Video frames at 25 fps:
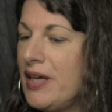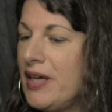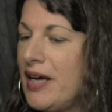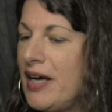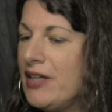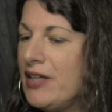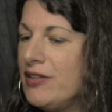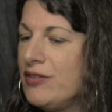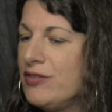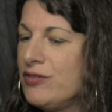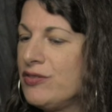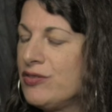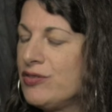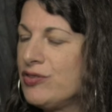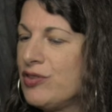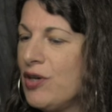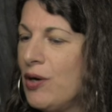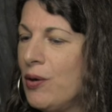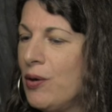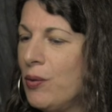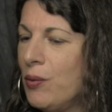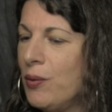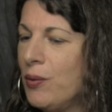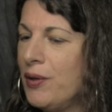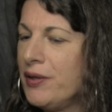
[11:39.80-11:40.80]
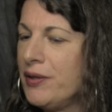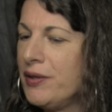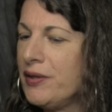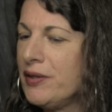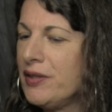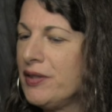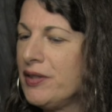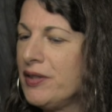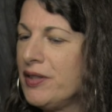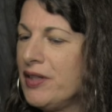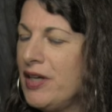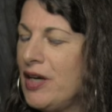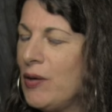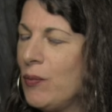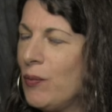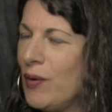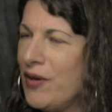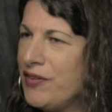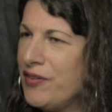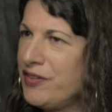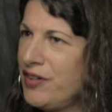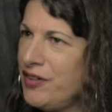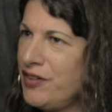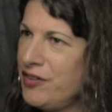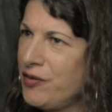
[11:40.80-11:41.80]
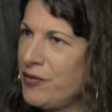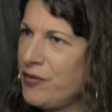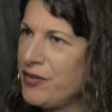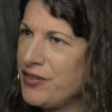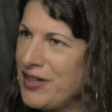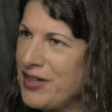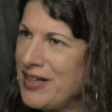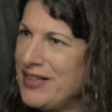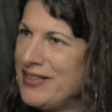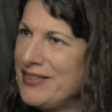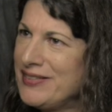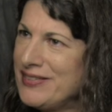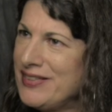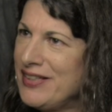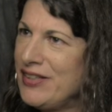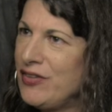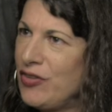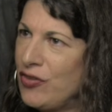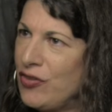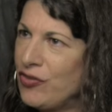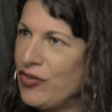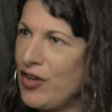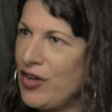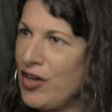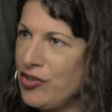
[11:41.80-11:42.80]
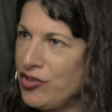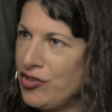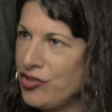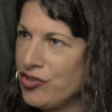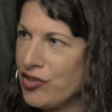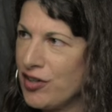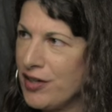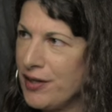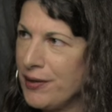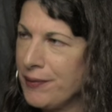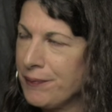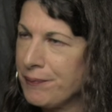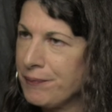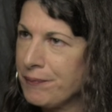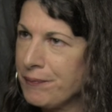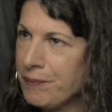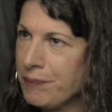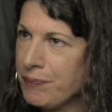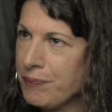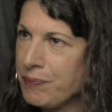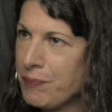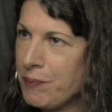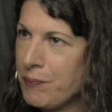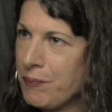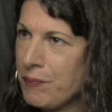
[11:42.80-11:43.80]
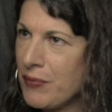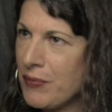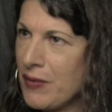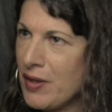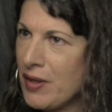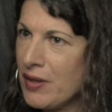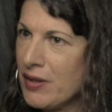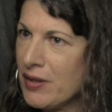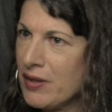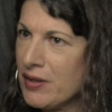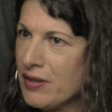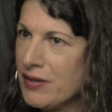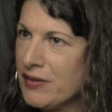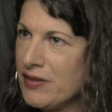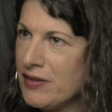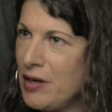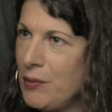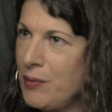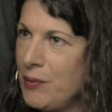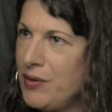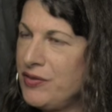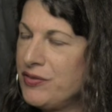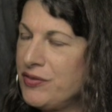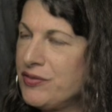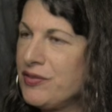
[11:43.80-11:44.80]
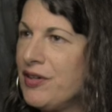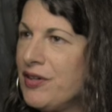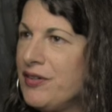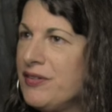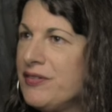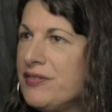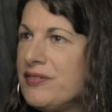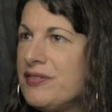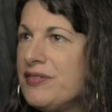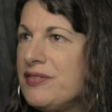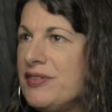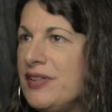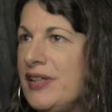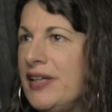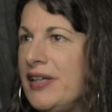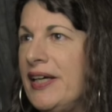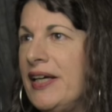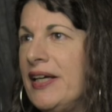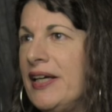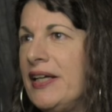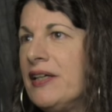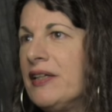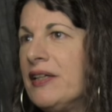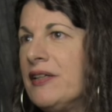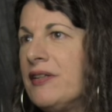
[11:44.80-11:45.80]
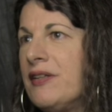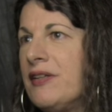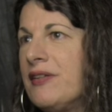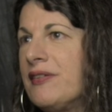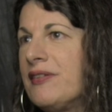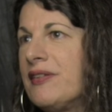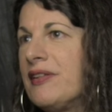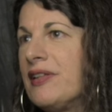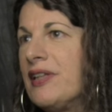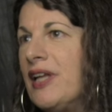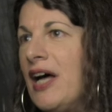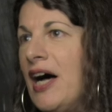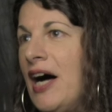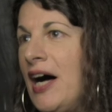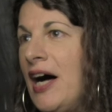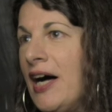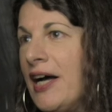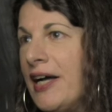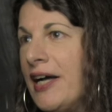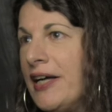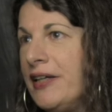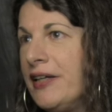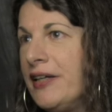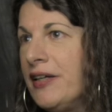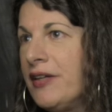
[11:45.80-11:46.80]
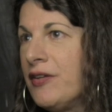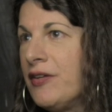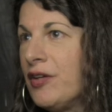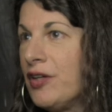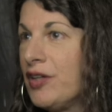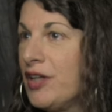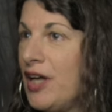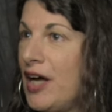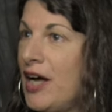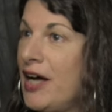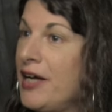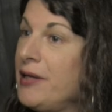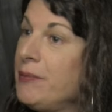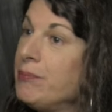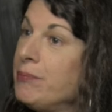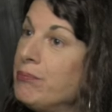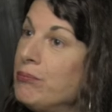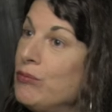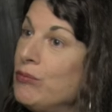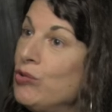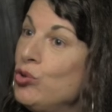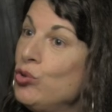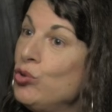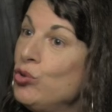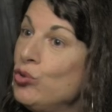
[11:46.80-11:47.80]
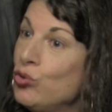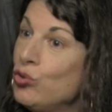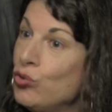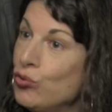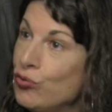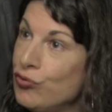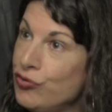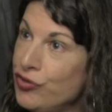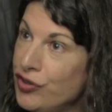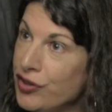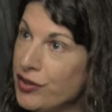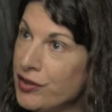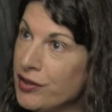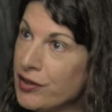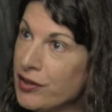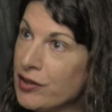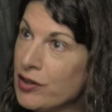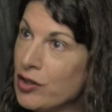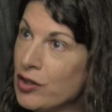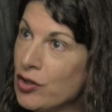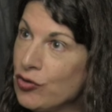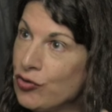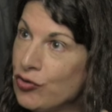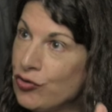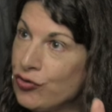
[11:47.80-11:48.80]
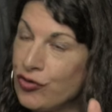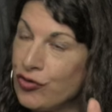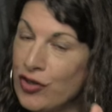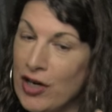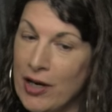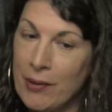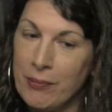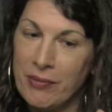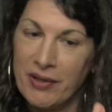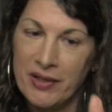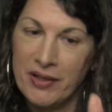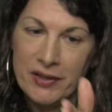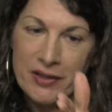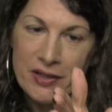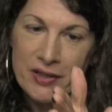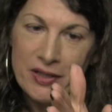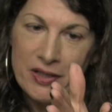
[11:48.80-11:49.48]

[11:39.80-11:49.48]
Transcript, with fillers: And so it wasn't until the 19th century that we start seeing this line, the line moved from